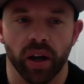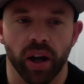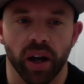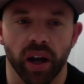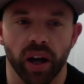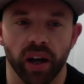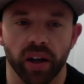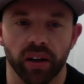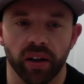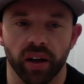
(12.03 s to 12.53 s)

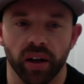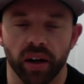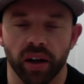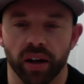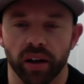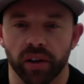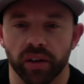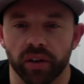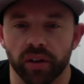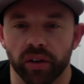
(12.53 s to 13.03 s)
and
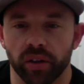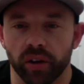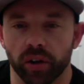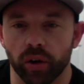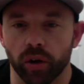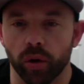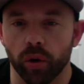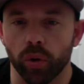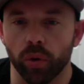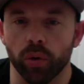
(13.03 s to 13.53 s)
the
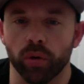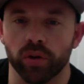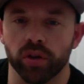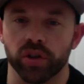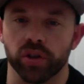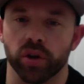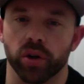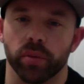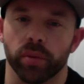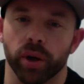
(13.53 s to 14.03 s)
core
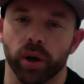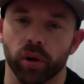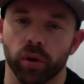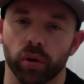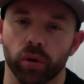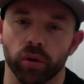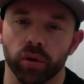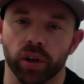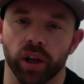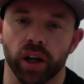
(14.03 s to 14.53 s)
is going to be a
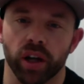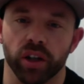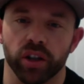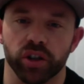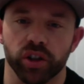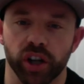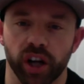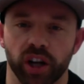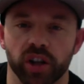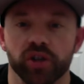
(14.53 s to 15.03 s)
whole
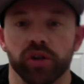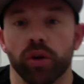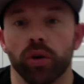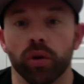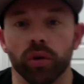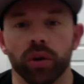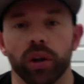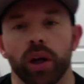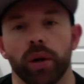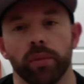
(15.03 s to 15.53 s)

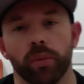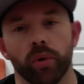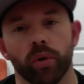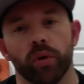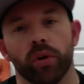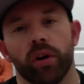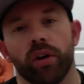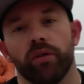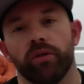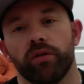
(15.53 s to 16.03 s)
lot
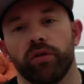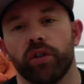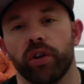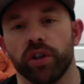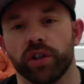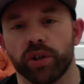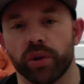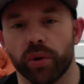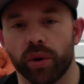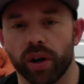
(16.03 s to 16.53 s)
more on
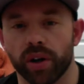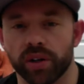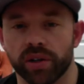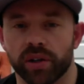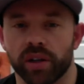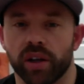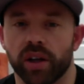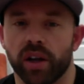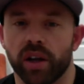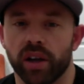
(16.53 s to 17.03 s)
front
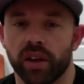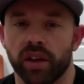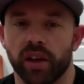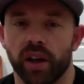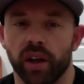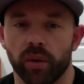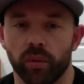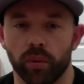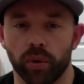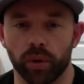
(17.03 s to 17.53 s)
squats
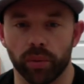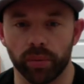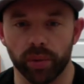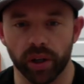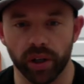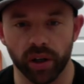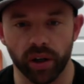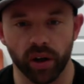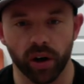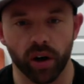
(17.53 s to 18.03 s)
than it will
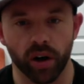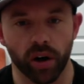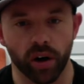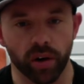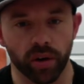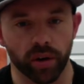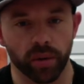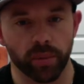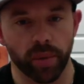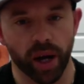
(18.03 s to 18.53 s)
be
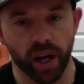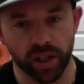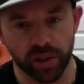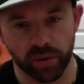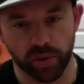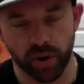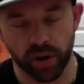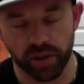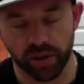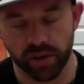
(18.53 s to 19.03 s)
on the back
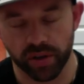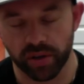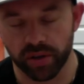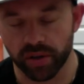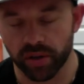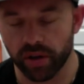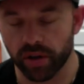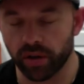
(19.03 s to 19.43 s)
squats.